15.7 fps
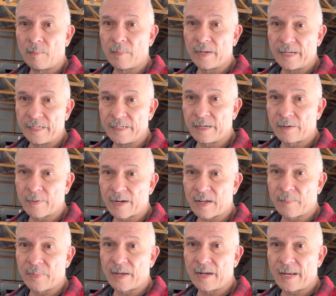he did
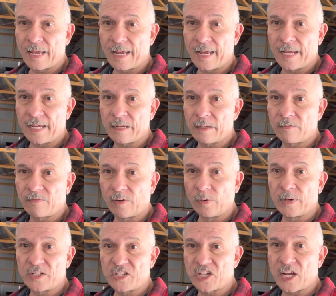recommend a
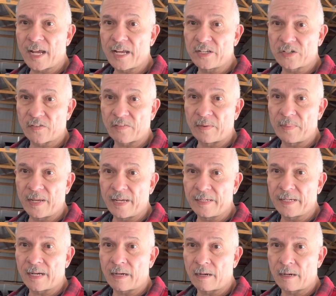fluid change if I'm hitting
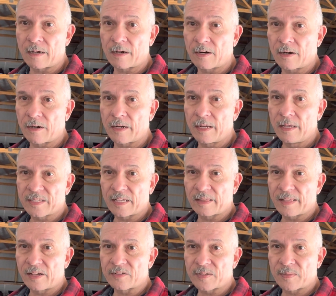it hard,
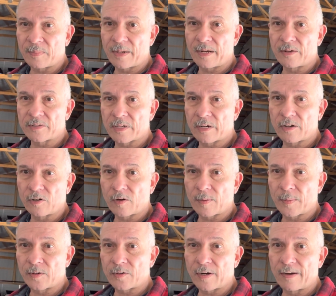10,000 miles under
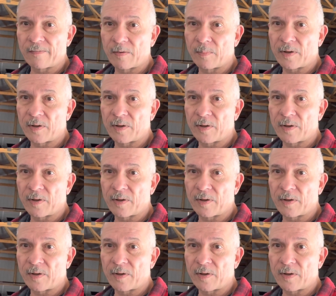normal driving.